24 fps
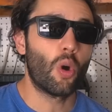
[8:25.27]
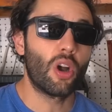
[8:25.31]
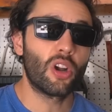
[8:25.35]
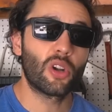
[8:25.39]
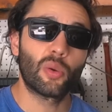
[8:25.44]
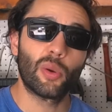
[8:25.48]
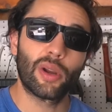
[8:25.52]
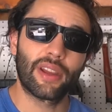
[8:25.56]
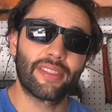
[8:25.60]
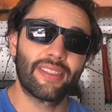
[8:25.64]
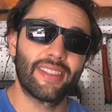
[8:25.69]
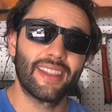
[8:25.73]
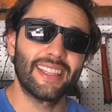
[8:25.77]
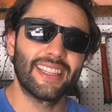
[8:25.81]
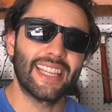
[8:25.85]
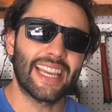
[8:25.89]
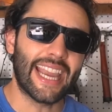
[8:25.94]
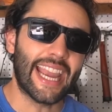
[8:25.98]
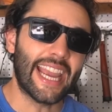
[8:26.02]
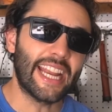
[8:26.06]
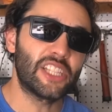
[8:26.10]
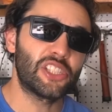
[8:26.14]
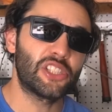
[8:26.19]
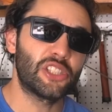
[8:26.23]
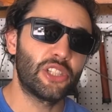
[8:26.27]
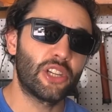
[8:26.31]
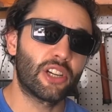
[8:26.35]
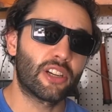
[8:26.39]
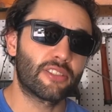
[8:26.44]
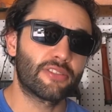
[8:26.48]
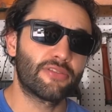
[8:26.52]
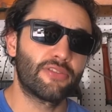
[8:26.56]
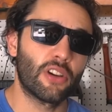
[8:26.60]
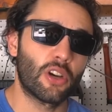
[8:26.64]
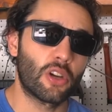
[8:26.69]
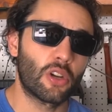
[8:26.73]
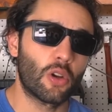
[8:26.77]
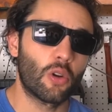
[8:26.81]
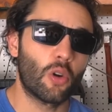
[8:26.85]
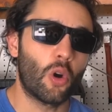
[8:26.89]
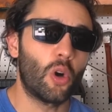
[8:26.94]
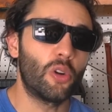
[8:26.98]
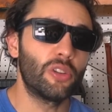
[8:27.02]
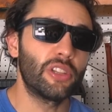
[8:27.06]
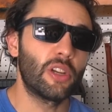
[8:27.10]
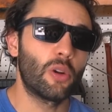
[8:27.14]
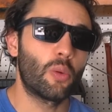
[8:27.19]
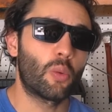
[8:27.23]
One quick thing, the HDR photo
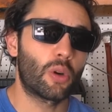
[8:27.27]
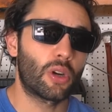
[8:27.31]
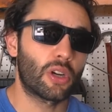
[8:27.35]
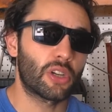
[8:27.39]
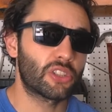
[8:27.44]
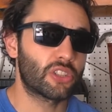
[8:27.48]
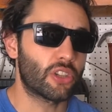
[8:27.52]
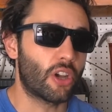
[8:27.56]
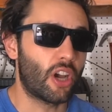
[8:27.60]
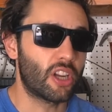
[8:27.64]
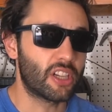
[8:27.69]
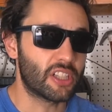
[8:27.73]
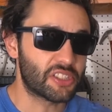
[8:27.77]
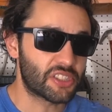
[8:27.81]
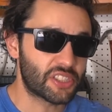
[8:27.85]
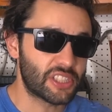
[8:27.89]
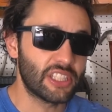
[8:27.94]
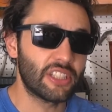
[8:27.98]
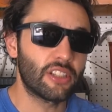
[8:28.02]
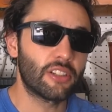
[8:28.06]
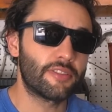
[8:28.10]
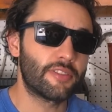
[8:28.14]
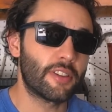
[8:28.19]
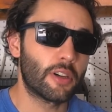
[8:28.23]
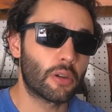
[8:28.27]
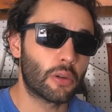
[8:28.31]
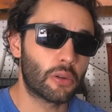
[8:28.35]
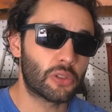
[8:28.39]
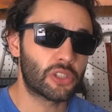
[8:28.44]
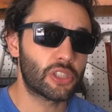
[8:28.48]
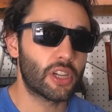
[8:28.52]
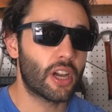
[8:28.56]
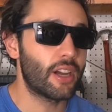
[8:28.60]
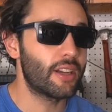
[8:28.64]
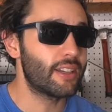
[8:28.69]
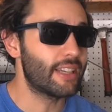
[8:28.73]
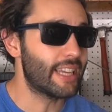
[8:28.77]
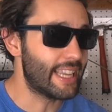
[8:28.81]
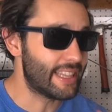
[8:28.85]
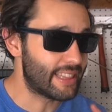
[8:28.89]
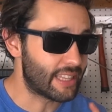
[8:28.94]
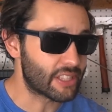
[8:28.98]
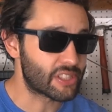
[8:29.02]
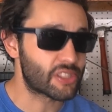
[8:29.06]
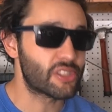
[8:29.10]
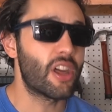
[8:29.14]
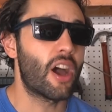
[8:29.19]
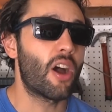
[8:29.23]
only works on a single photo shot. It
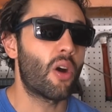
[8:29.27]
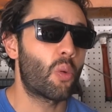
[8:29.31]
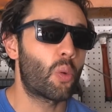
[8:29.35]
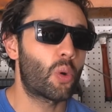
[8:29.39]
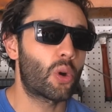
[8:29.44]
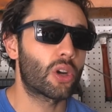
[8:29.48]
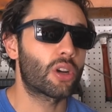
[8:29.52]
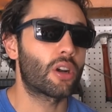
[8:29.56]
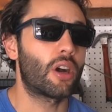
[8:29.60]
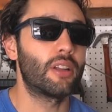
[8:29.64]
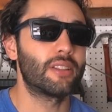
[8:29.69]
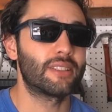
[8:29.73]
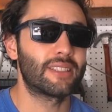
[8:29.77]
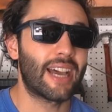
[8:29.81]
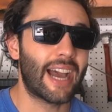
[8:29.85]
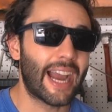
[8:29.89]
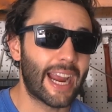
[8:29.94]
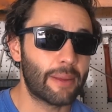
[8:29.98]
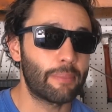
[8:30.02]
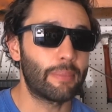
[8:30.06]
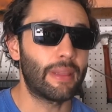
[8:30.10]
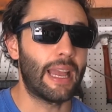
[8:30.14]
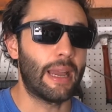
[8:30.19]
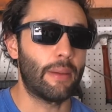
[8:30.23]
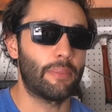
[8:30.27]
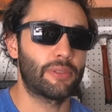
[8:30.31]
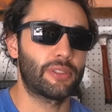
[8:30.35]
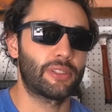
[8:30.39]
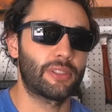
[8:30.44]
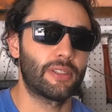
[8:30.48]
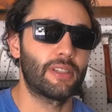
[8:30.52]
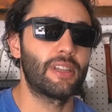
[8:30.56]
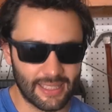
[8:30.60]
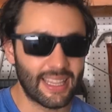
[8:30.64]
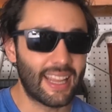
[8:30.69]
does not work on time lapse.